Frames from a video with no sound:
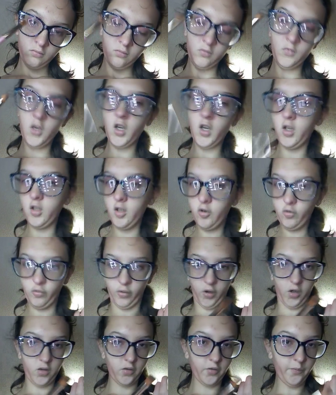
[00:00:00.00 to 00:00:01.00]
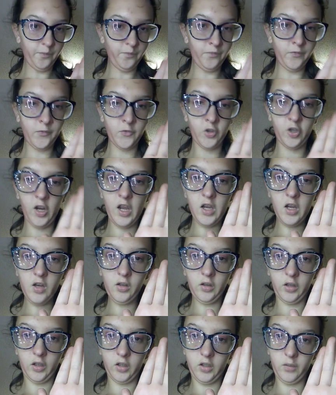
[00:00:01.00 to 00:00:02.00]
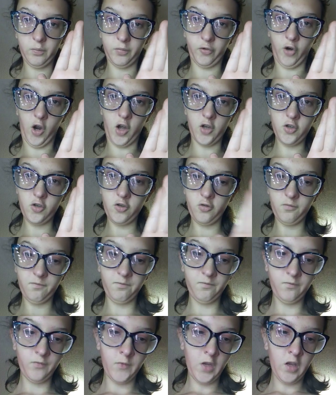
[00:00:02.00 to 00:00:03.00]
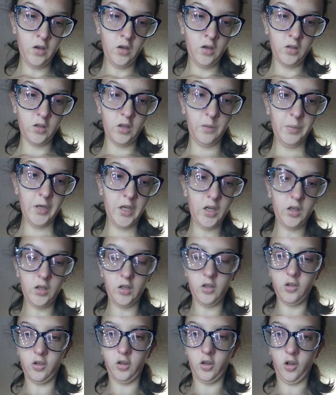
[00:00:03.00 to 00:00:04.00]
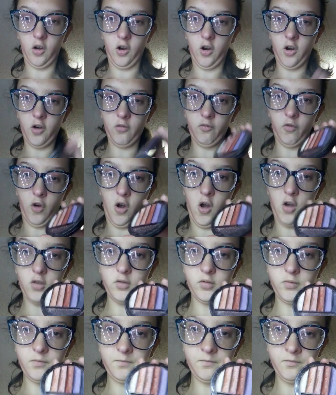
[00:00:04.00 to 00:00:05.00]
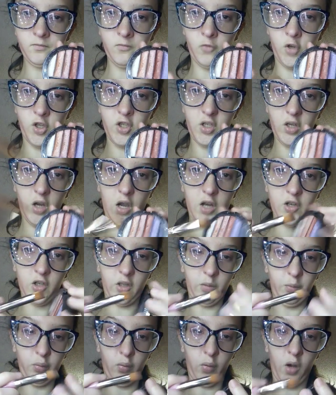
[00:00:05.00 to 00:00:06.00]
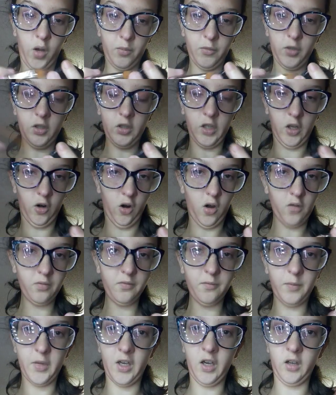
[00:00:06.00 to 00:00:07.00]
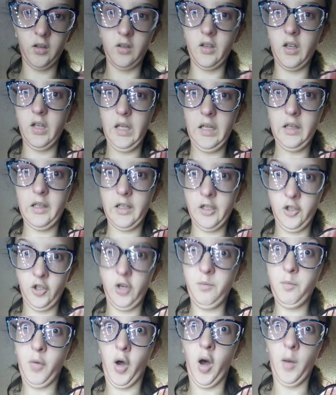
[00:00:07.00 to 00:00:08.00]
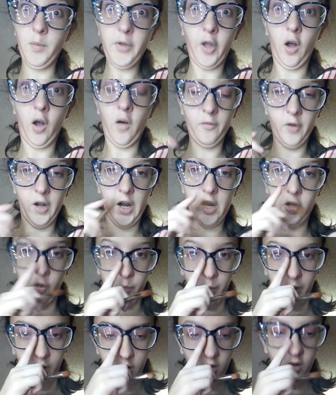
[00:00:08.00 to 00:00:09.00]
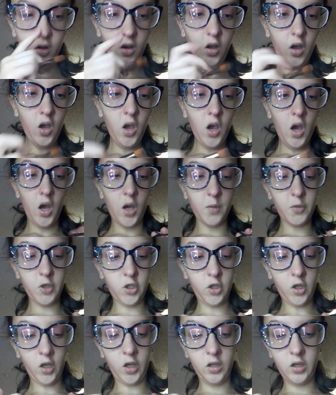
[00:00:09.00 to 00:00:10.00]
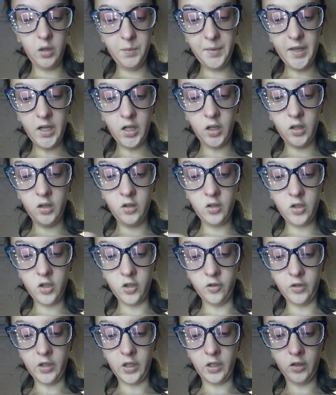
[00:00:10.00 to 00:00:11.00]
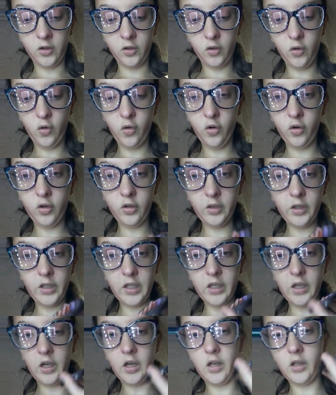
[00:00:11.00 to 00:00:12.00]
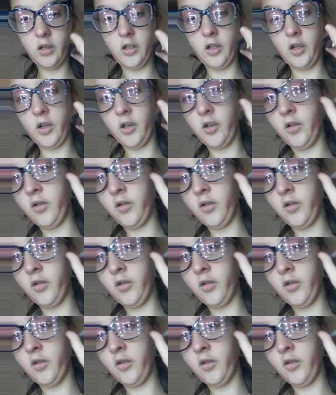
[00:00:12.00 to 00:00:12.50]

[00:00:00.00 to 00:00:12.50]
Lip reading: Yeah, you'll work. So taking this brush, dipping it into the hard rock, which I just popped the lid off because it legit pops off when I open. I'm just going to dip it into this corally color.